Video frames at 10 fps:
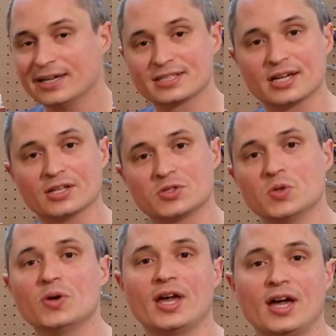It's got a
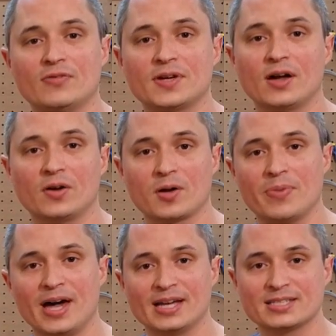2.5 gallon
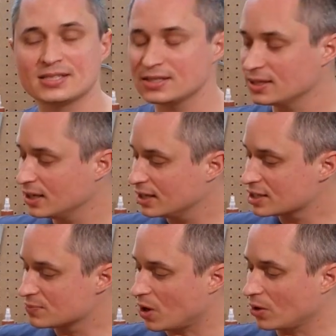capacity.
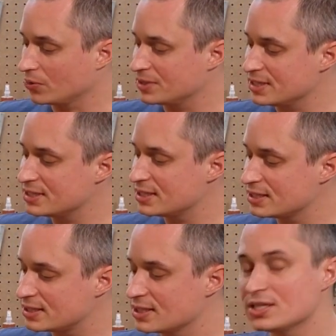It's model
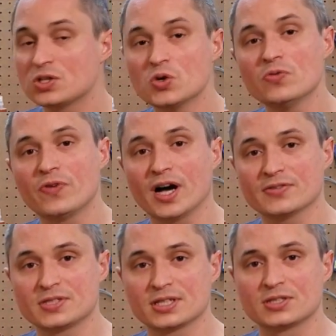
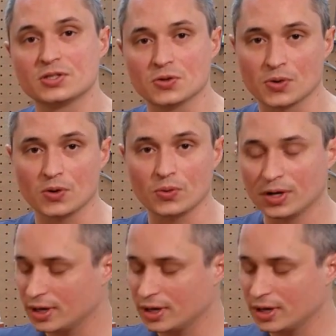DCC2560.